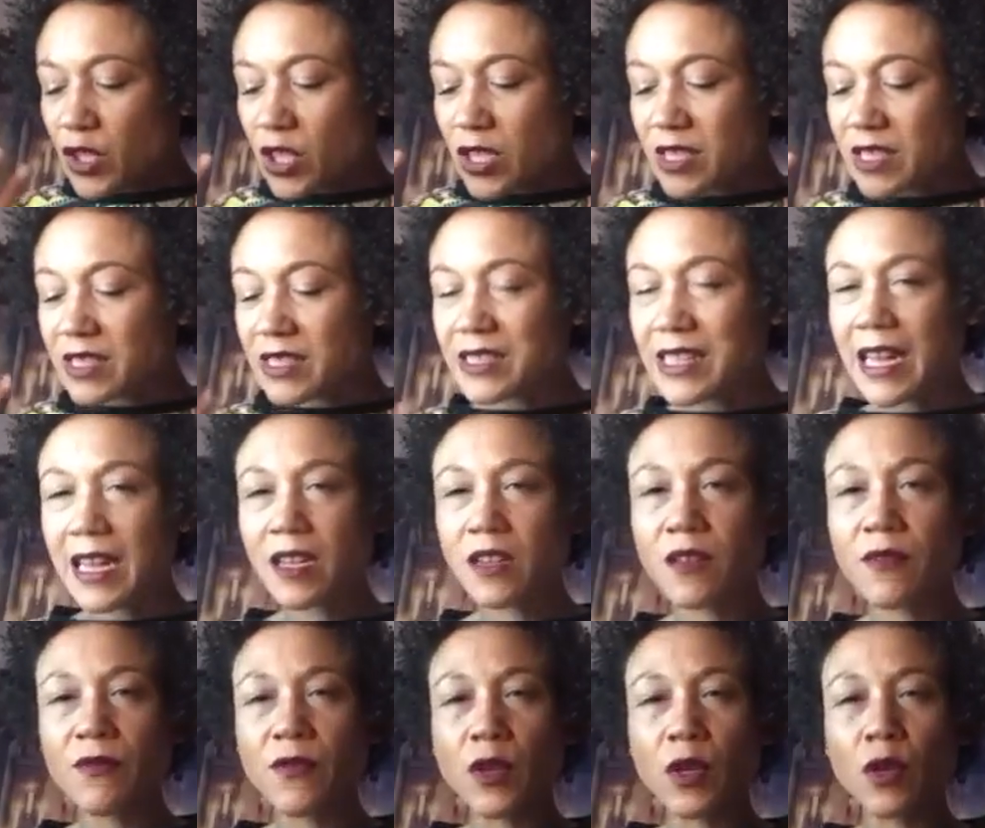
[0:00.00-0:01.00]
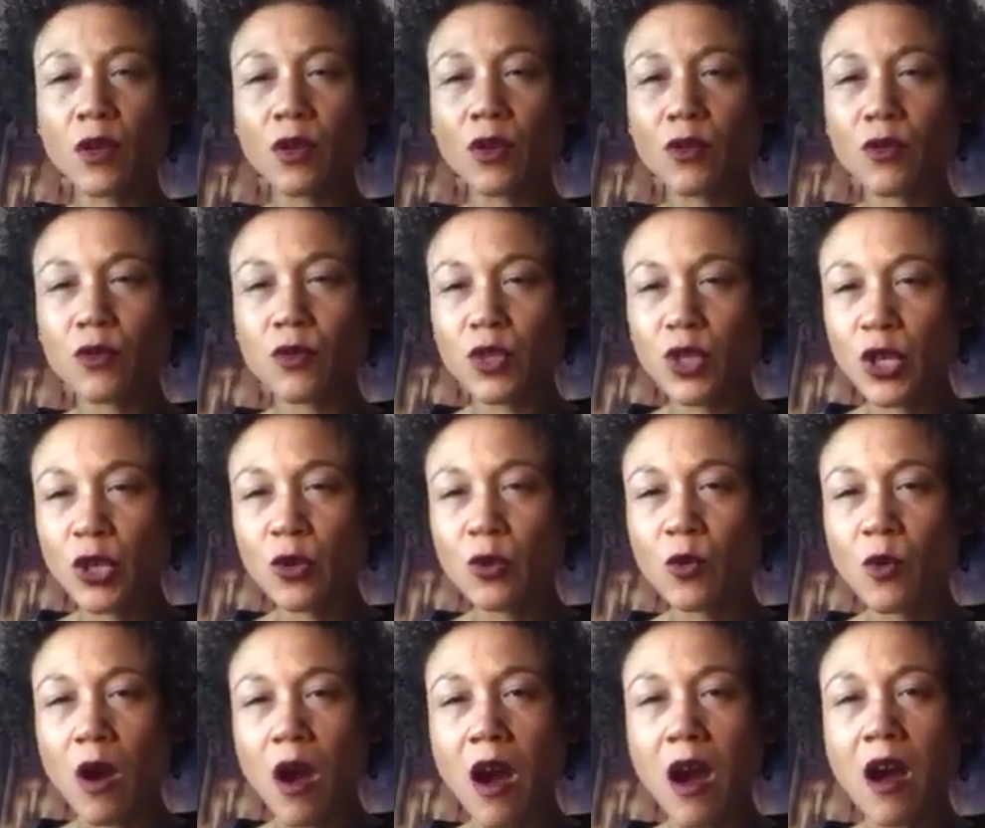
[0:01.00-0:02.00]
just stand for who
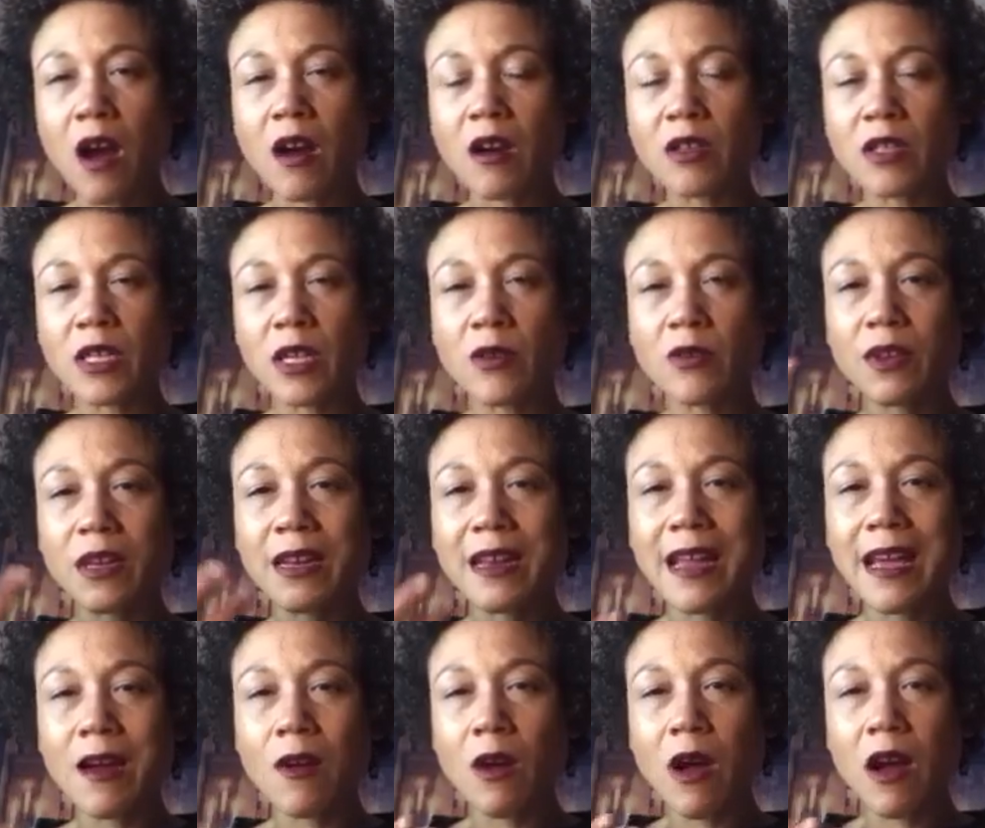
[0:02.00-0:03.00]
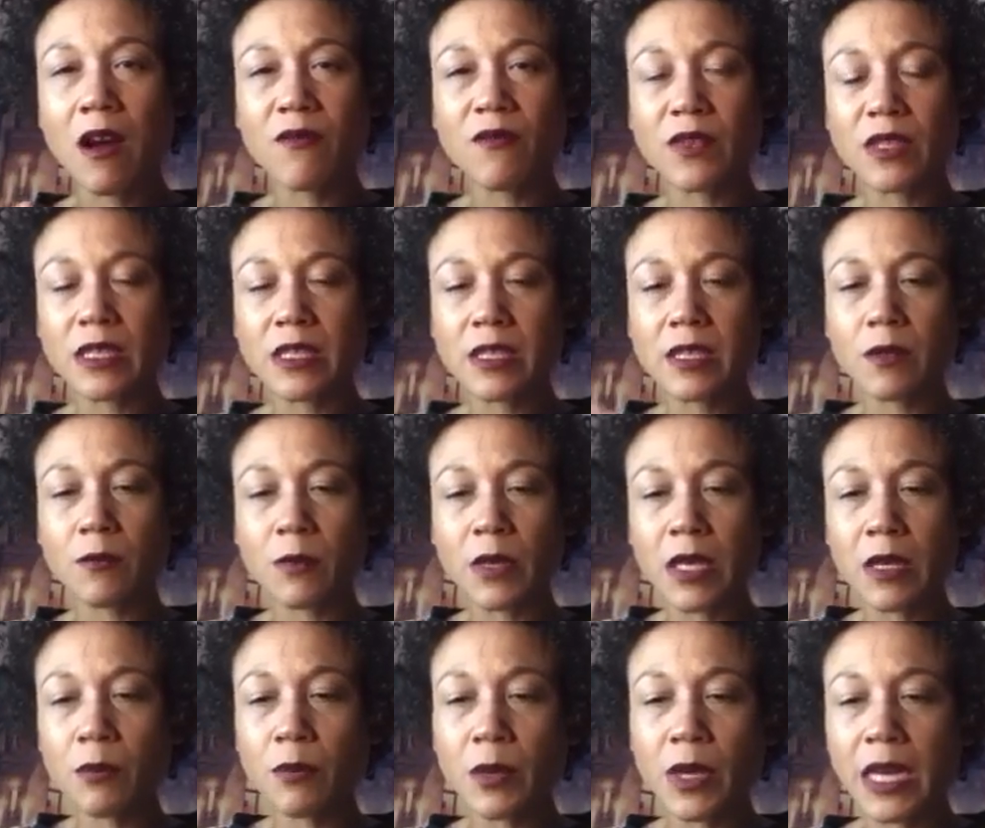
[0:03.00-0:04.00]
you are. Don't allow others to
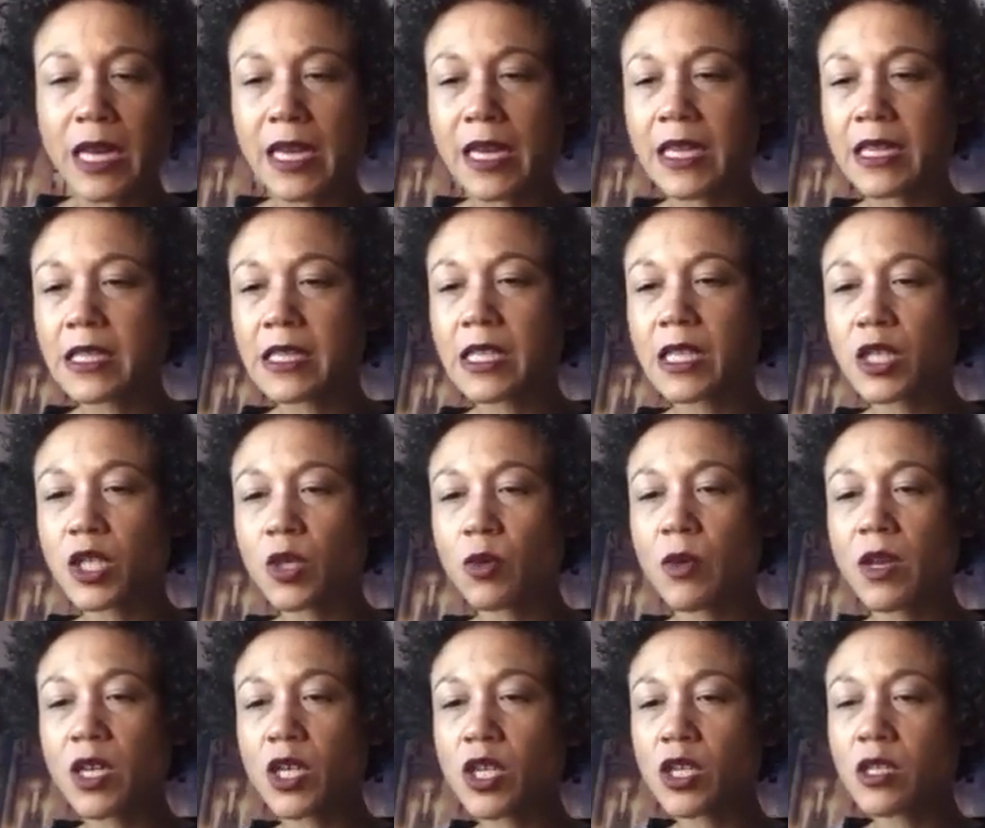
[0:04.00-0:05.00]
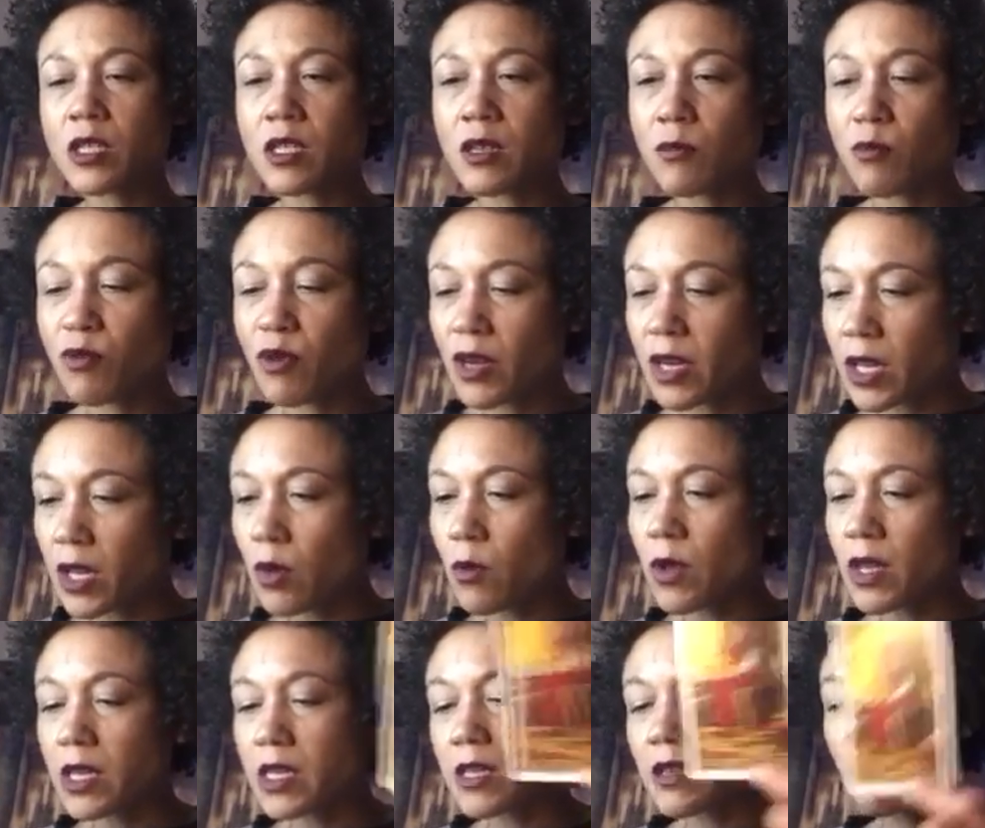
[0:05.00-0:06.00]
manipulate a situation to bring you
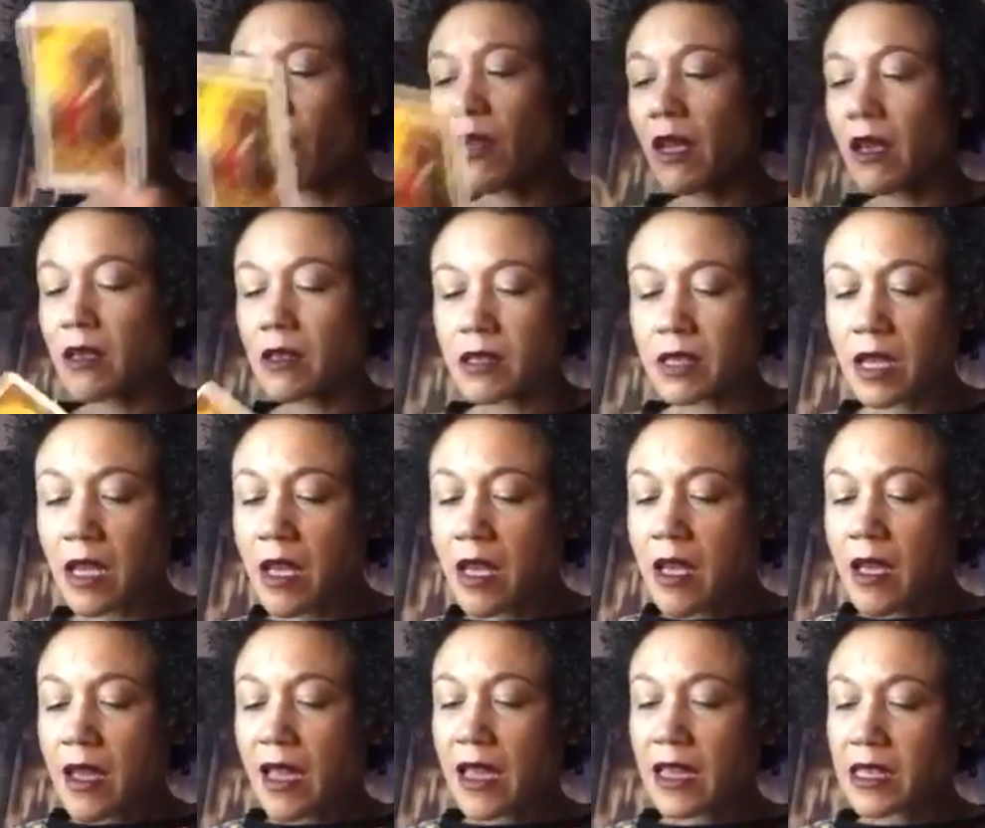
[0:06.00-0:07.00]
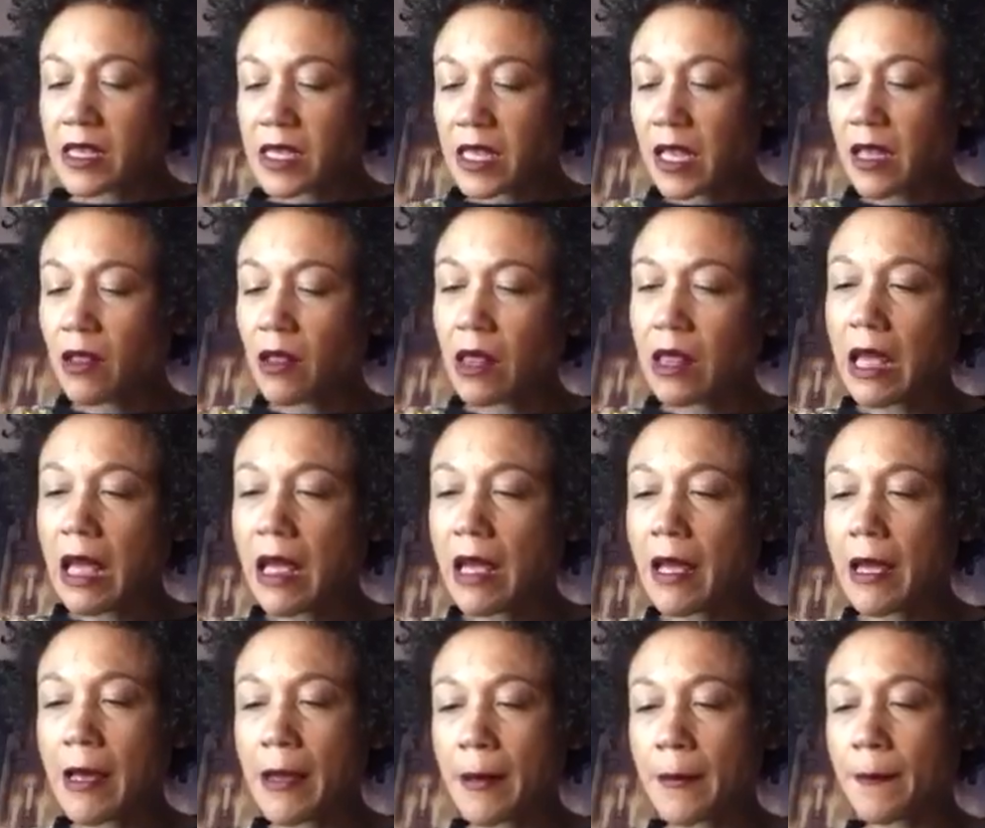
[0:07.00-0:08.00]
into things. It's saying that
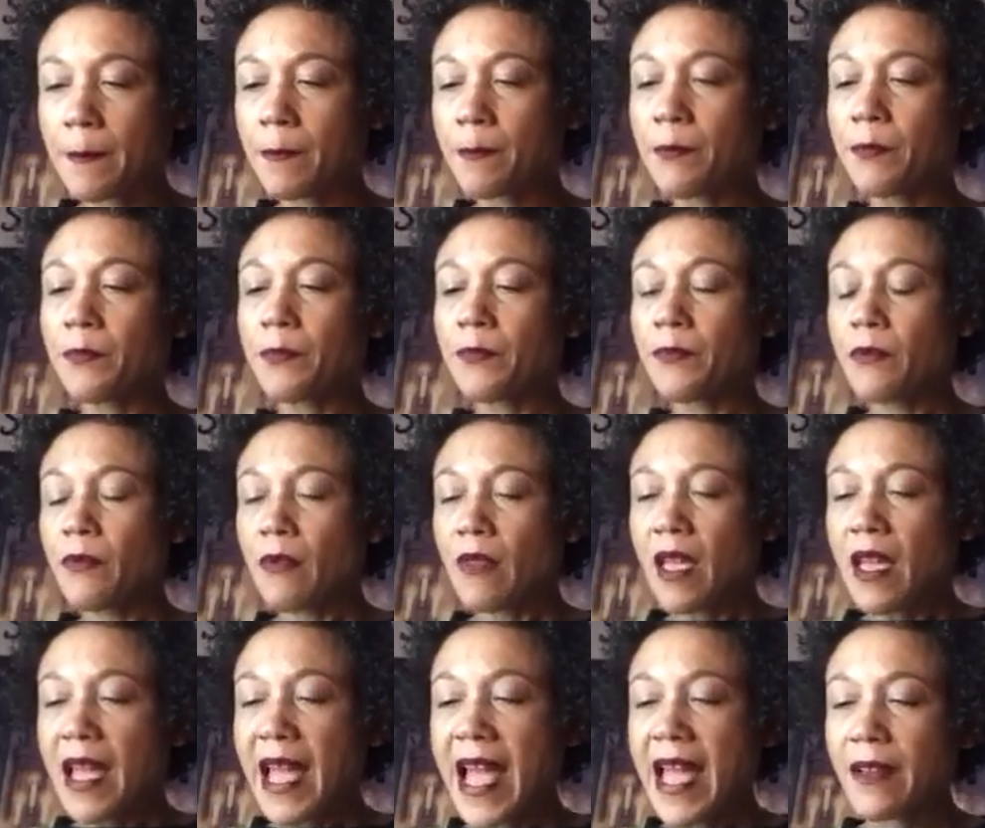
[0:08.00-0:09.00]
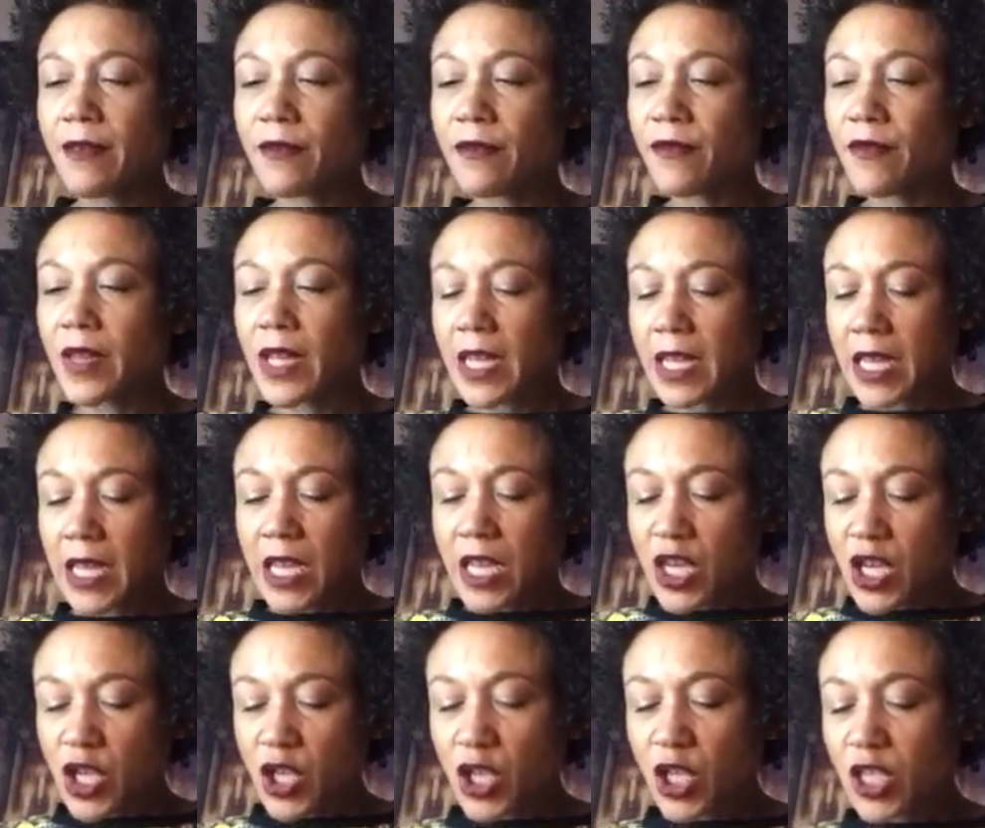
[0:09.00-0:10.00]
envy,
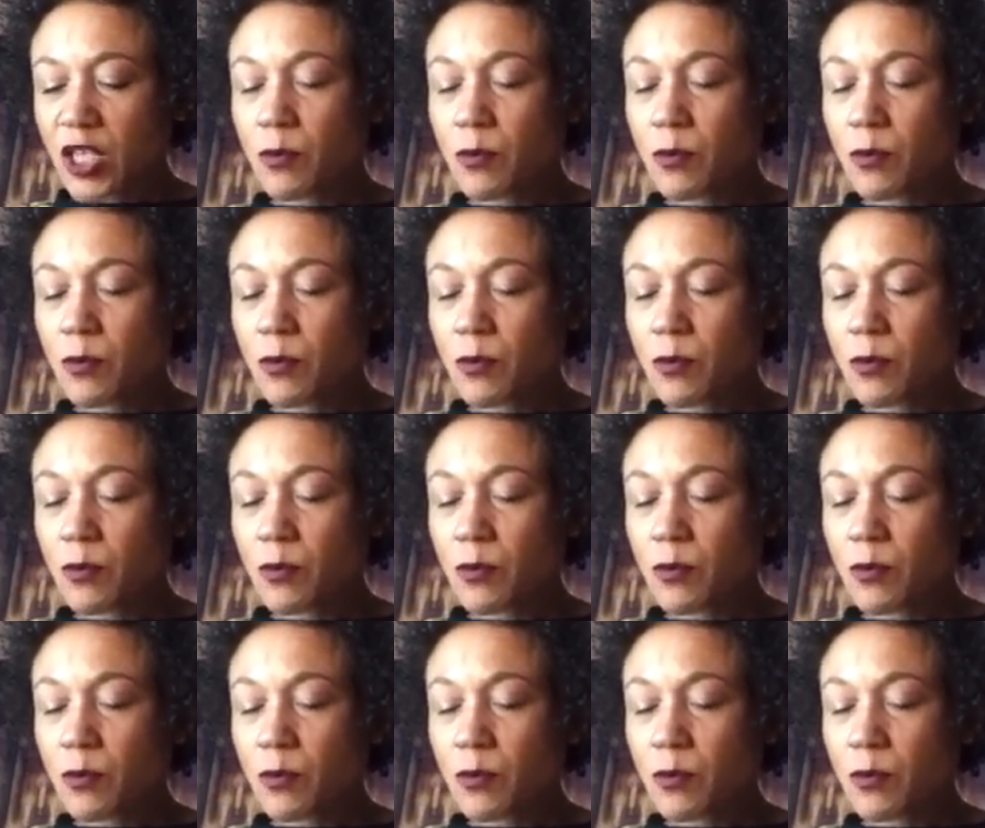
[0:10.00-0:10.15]
it's